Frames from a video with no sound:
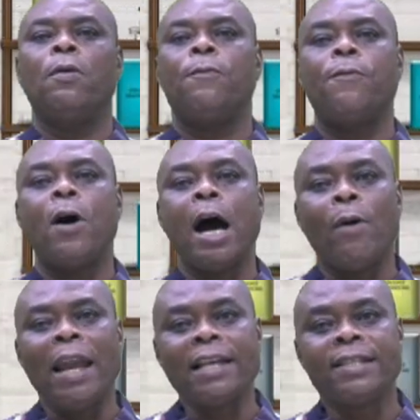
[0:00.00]
For
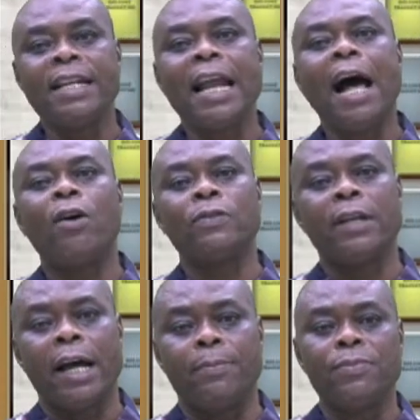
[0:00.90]
our lesson
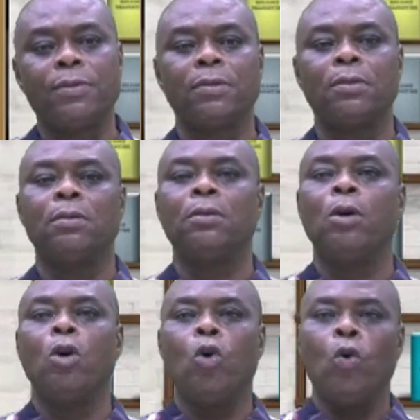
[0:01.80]
outcomes,
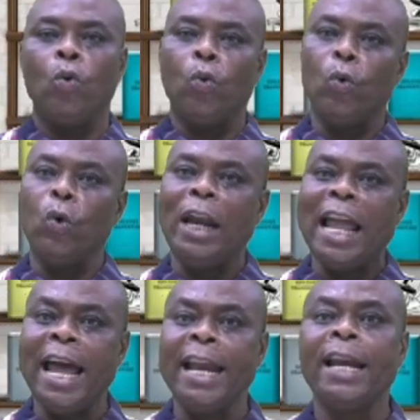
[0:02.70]
we'll
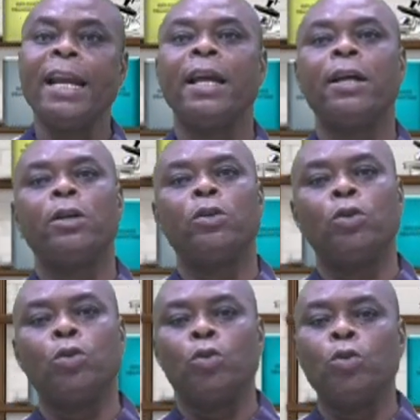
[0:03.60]
learn
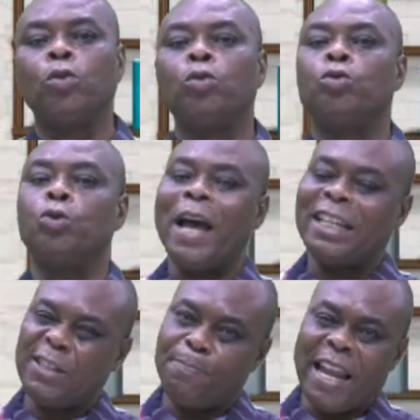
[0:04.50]
to
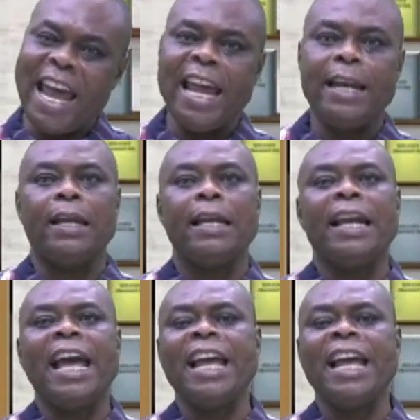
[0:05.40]
explain the